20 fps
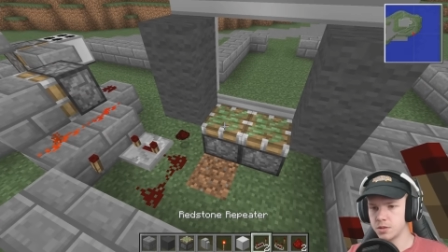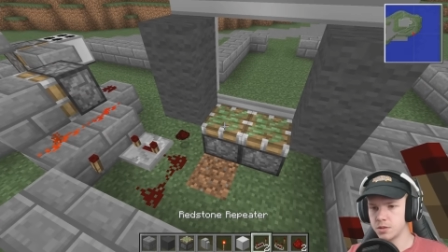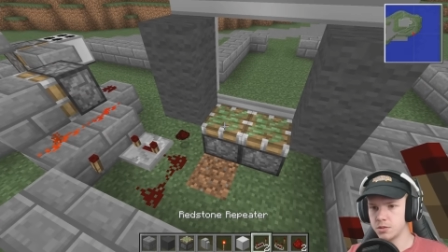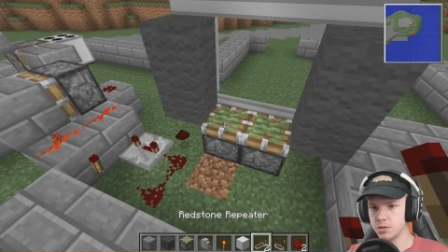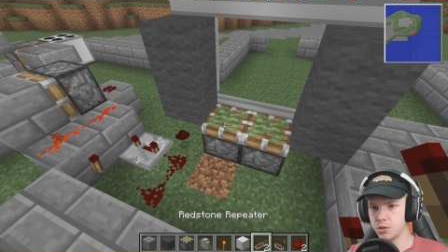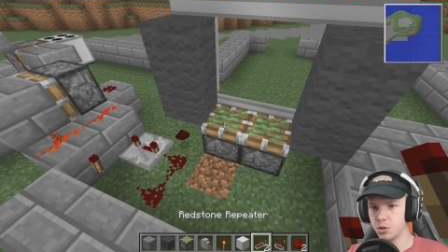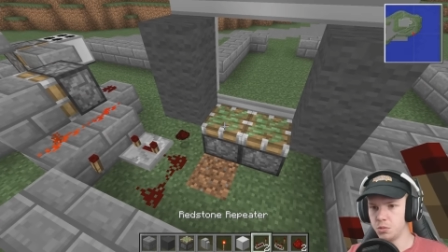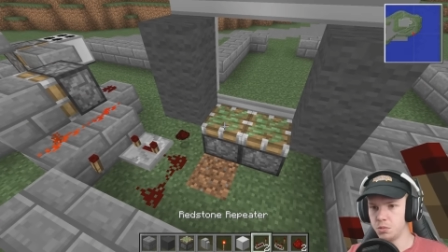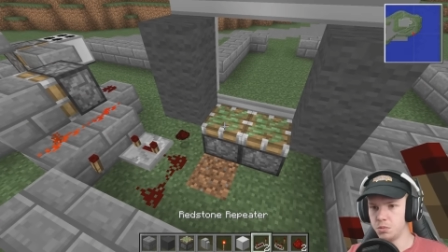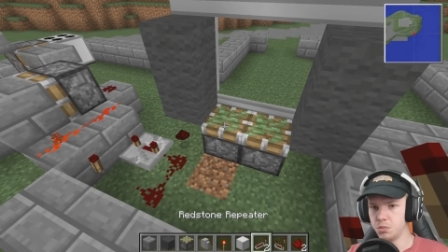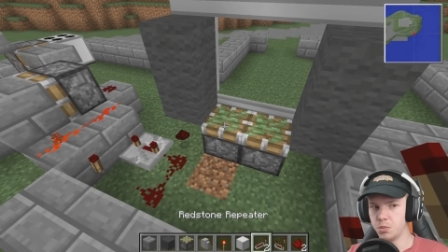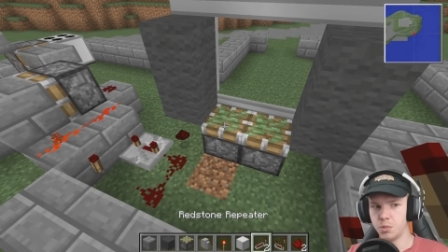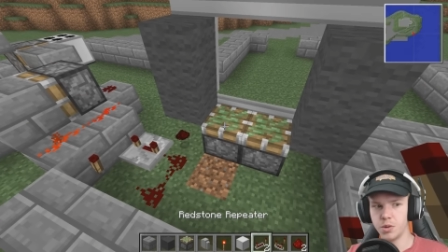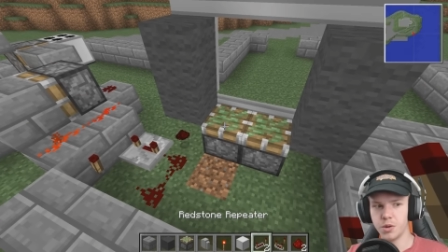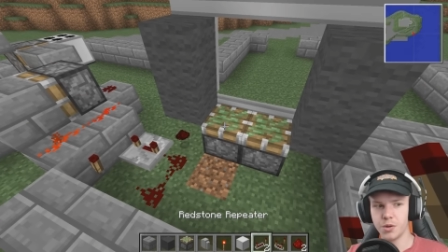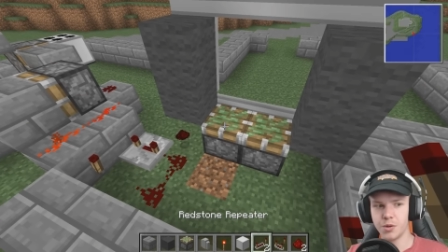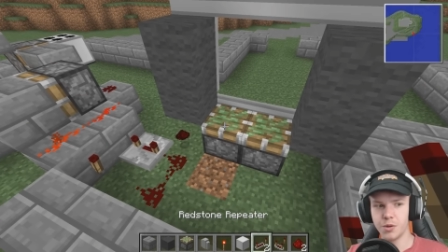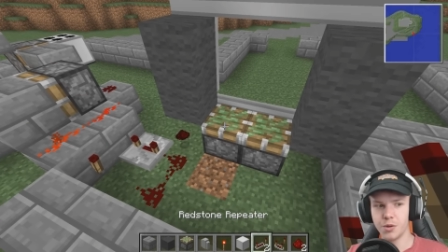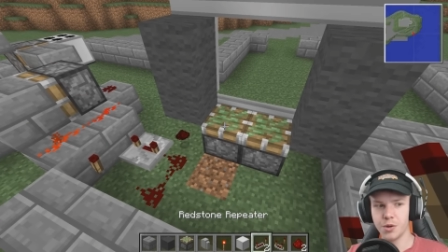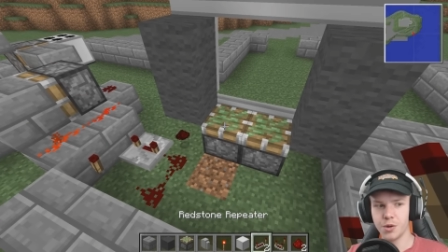Oh,
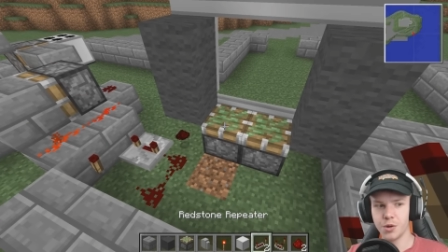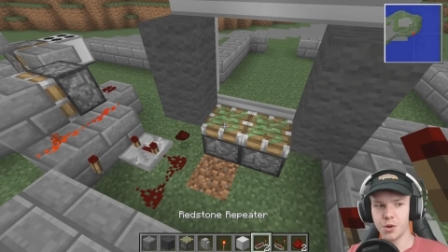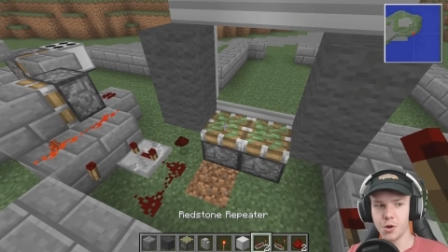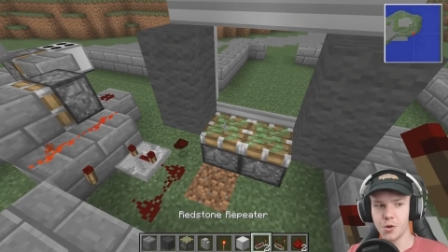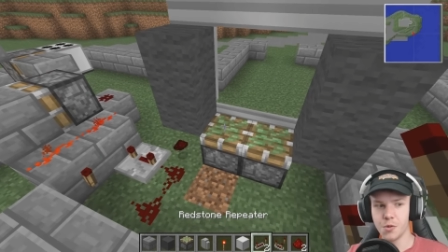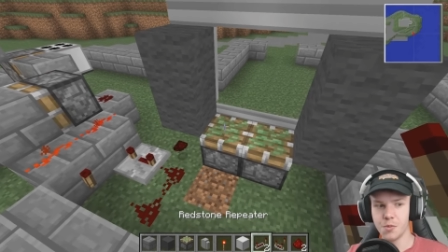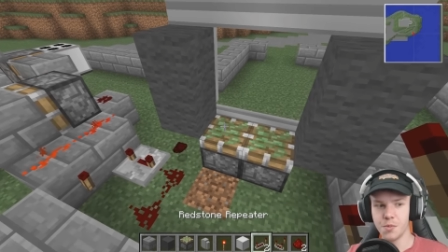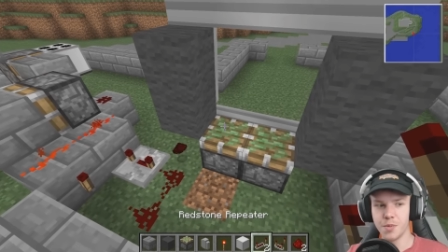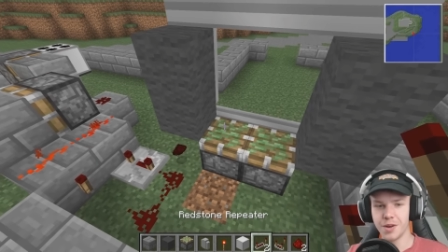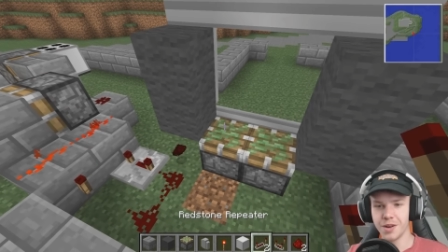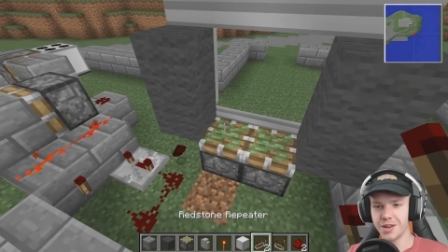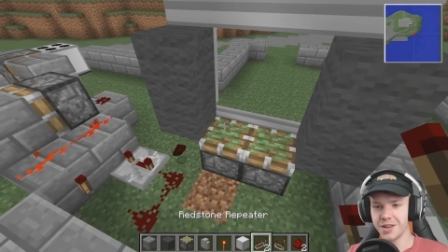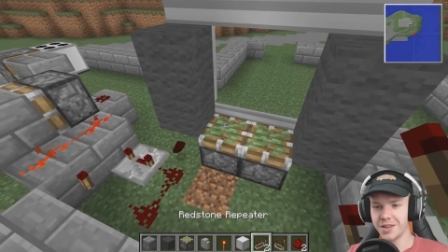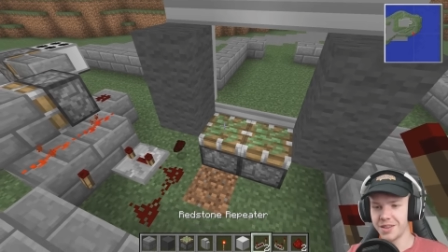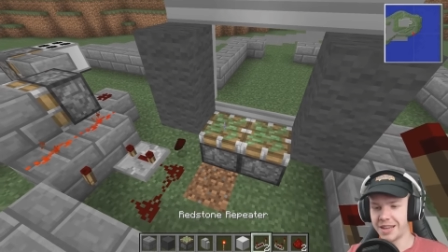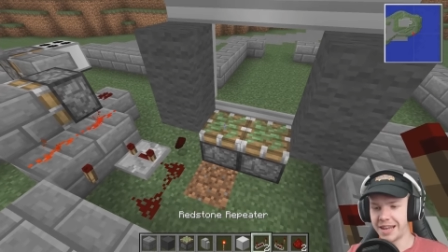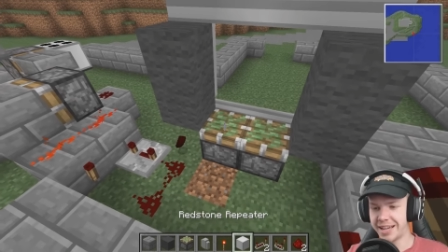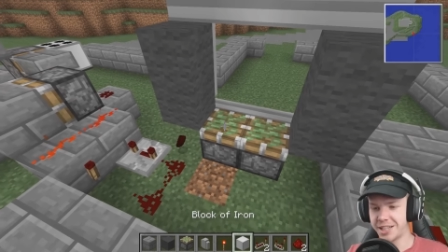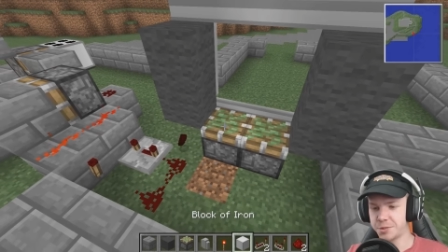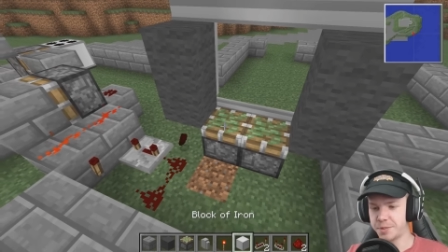oh,
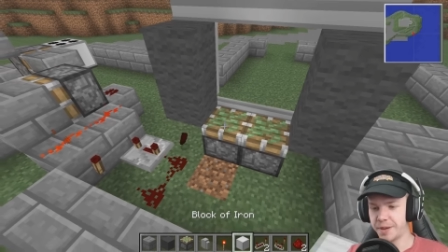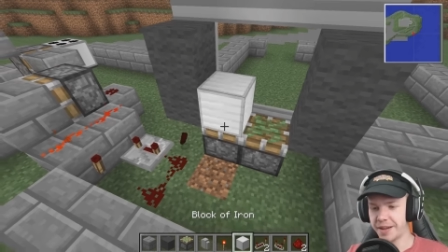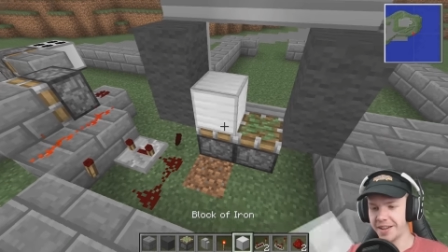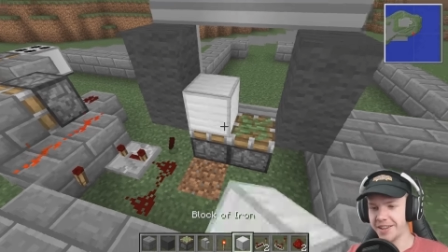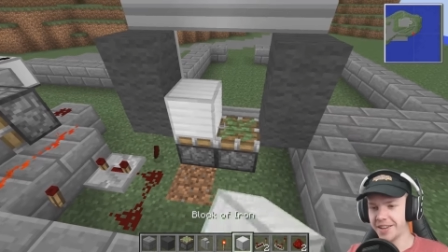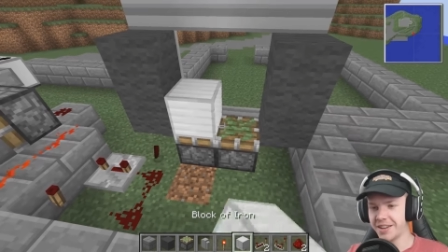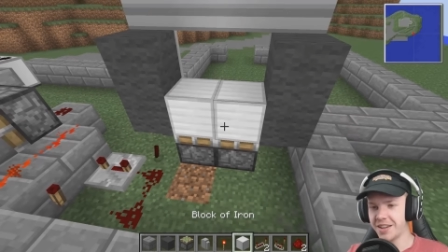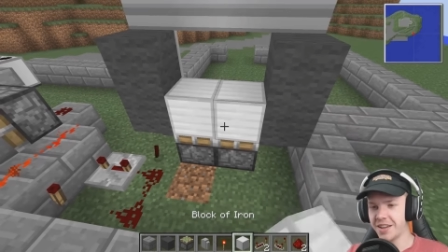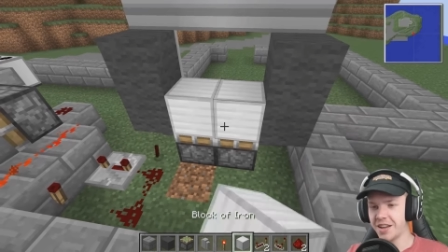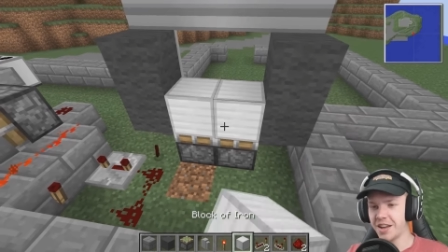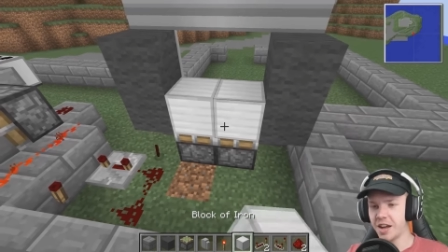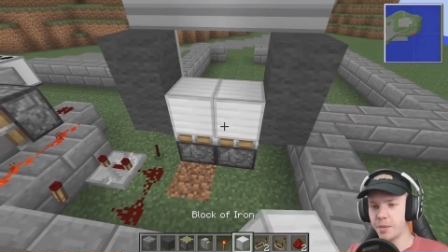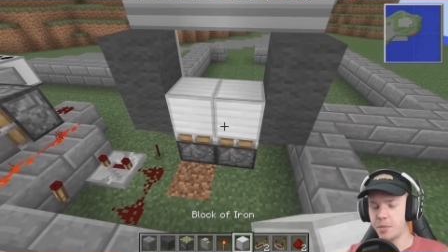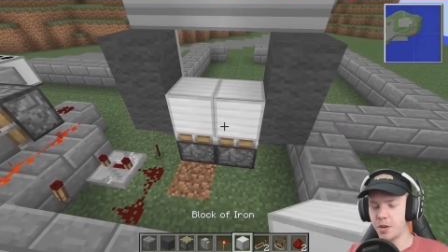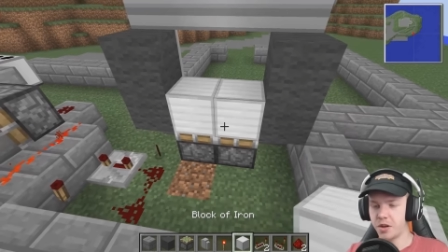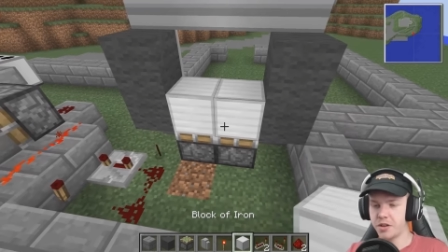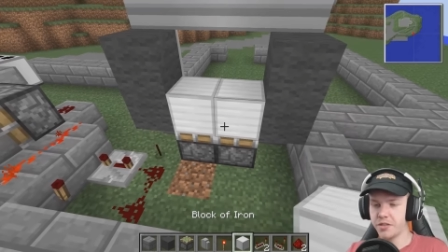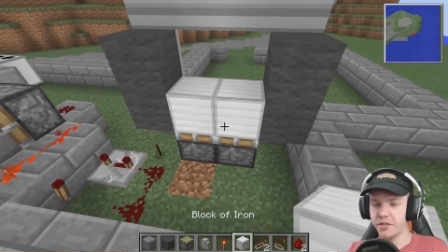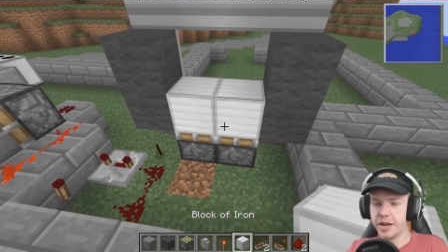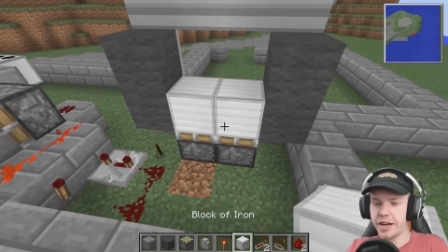lag spike. A
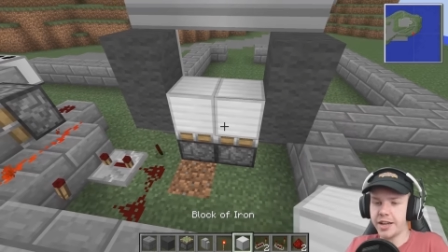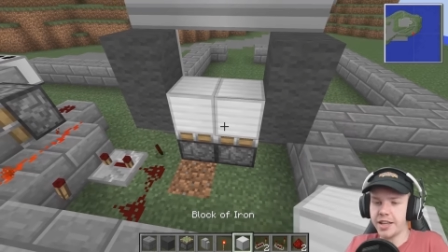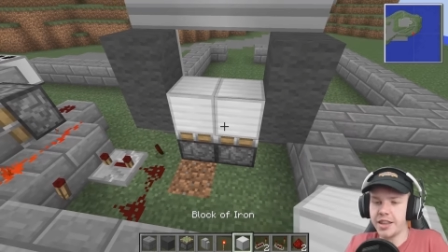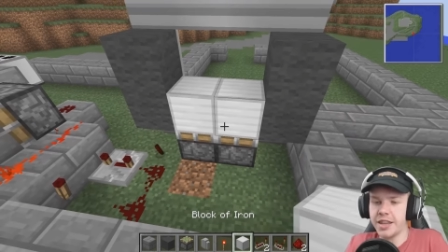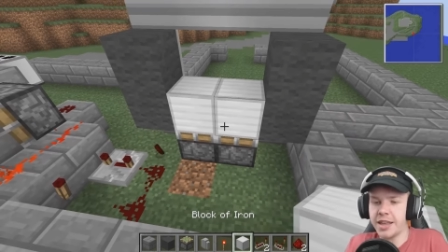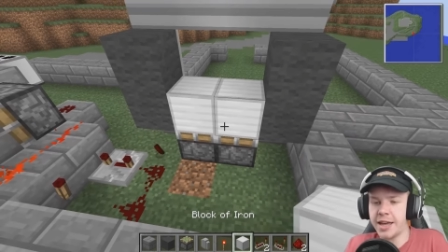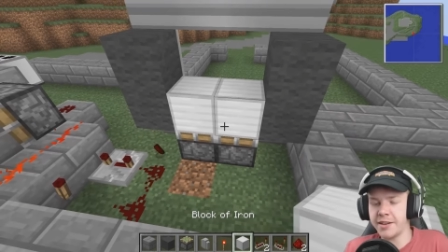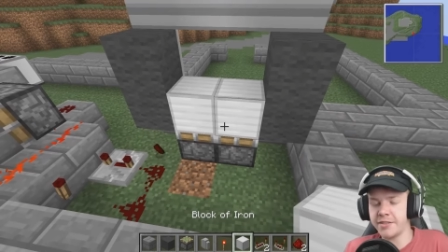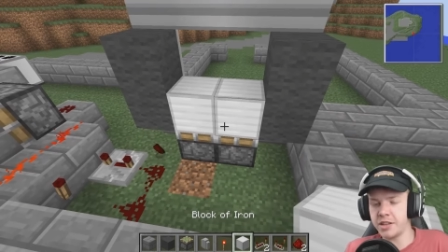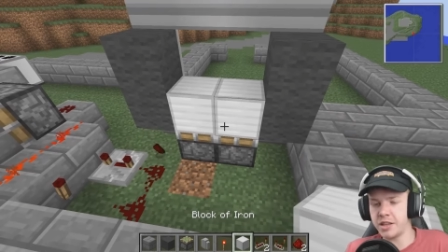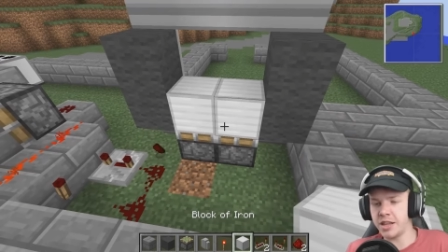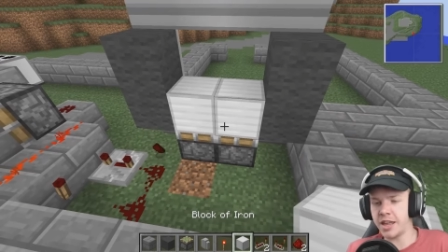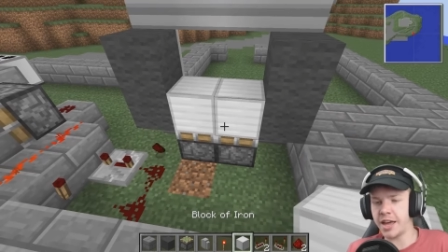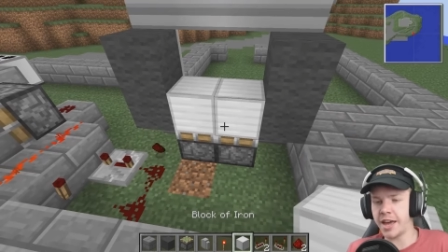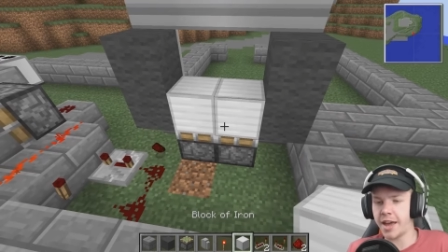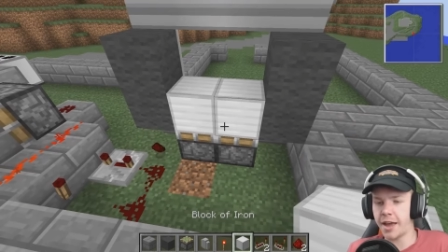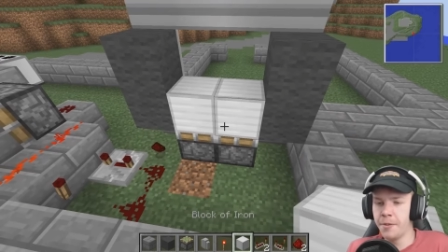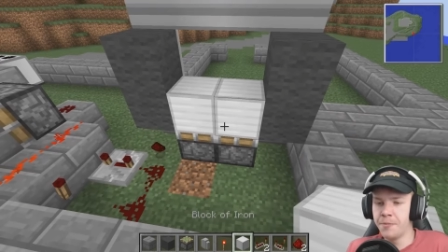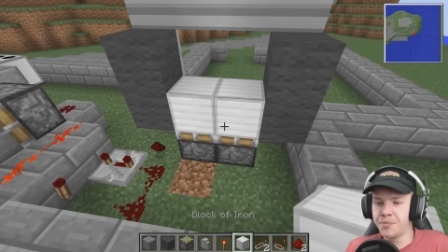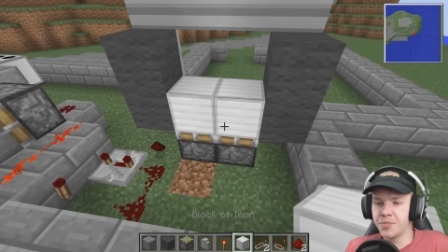block of iron there and
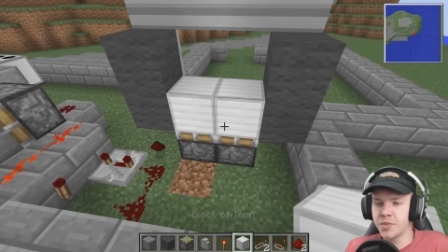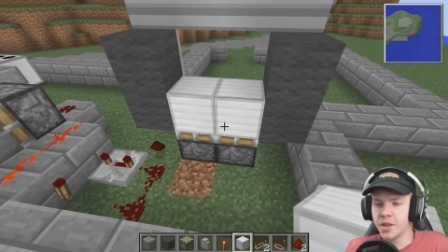there.